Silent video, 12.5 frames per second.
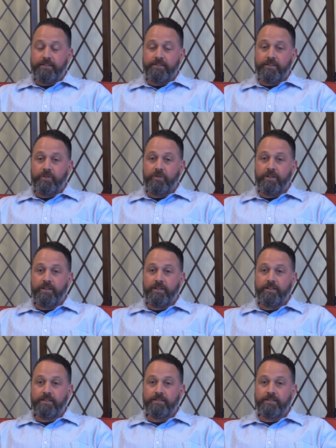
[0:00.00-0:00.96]

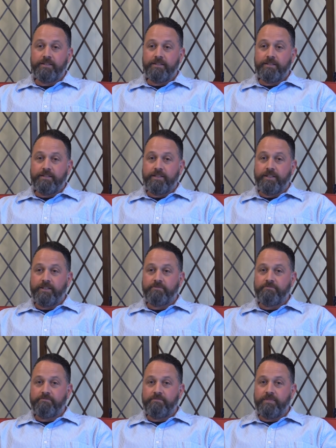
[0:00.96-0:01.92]
So
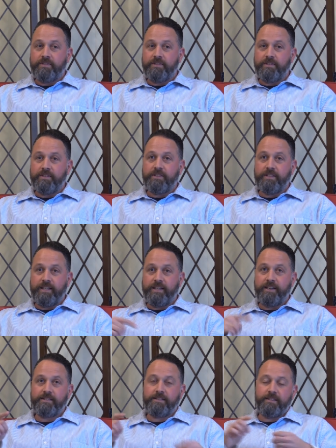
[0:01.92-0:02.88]
he
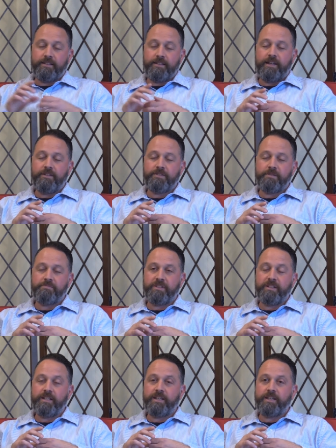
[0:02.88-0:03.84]
has a house up on
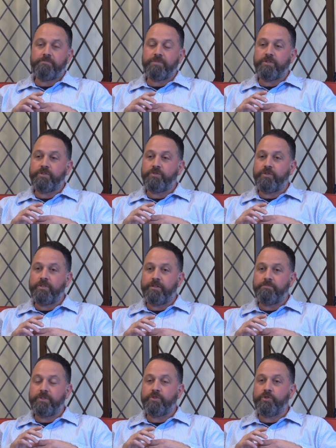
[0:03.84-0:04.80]
the lake up in
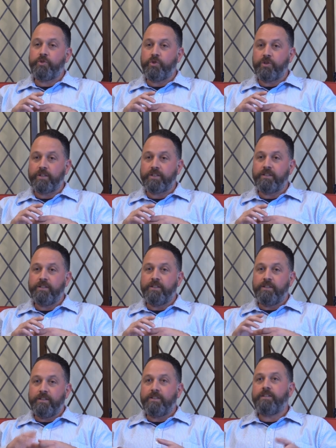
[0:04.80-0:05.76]
New York,
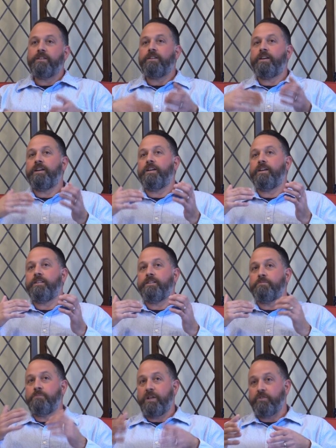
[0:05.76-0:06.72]
and
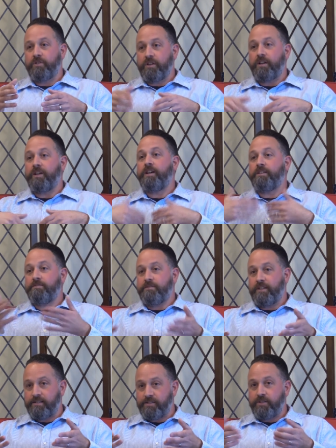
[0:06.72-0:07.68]
his mother-in-law
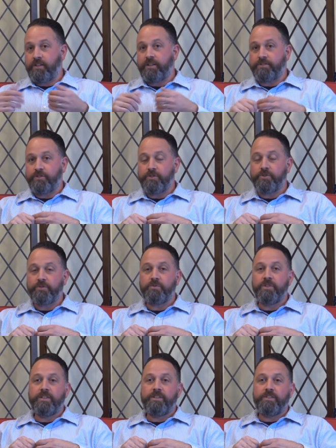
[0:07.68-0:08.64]
has a dog too.
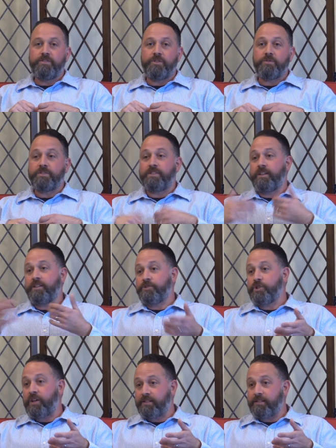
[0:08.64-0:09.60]
So it was another
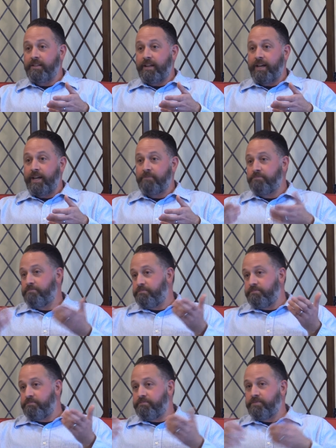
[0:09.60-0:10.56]
chocolate lab.
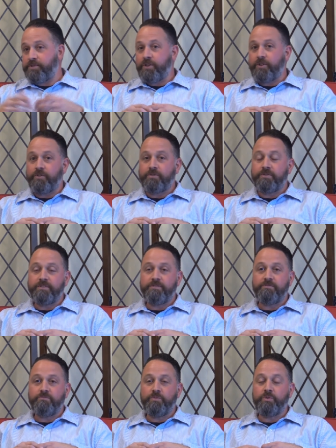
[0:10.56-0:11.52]
So
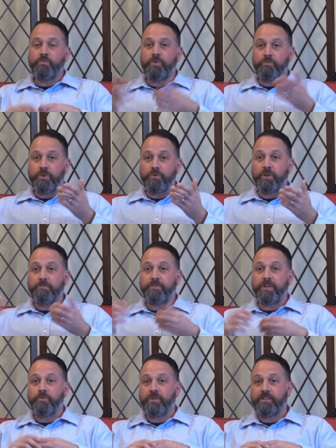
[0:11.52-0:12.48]
when we were up
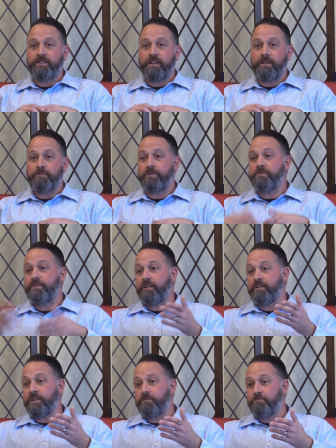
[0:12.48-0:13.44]
there one time, he was
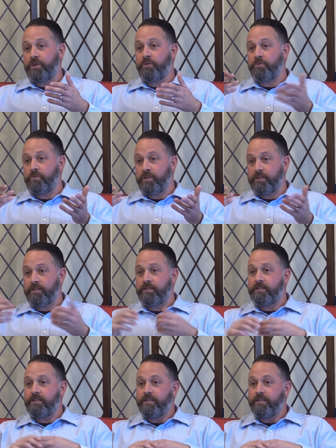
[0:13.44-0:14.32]
out on the boat with